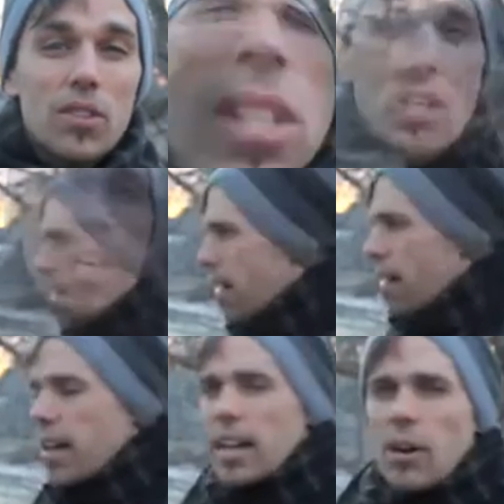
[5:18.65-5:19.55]

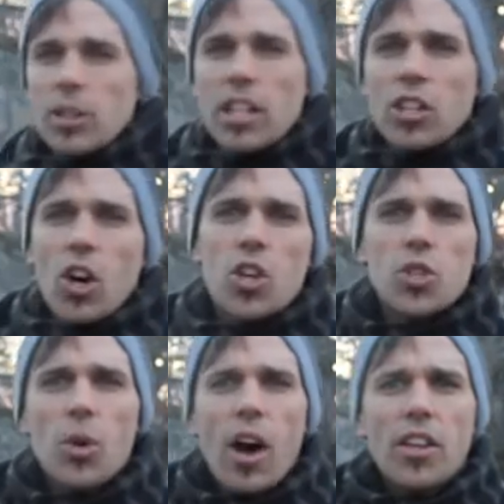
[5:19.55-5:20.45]
And I want to encourage
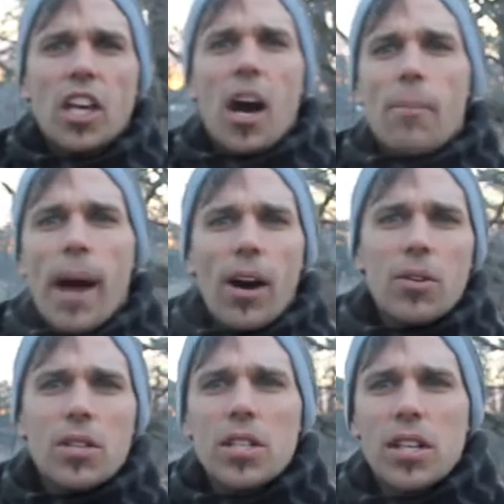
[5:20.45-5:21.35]
you all to come
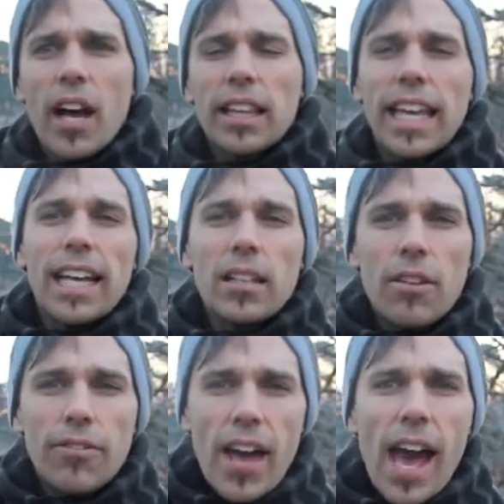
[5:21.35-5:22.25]
out at the end of
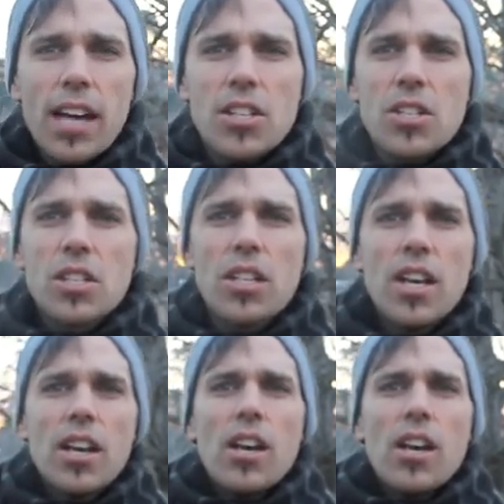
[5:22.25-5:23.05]
the fast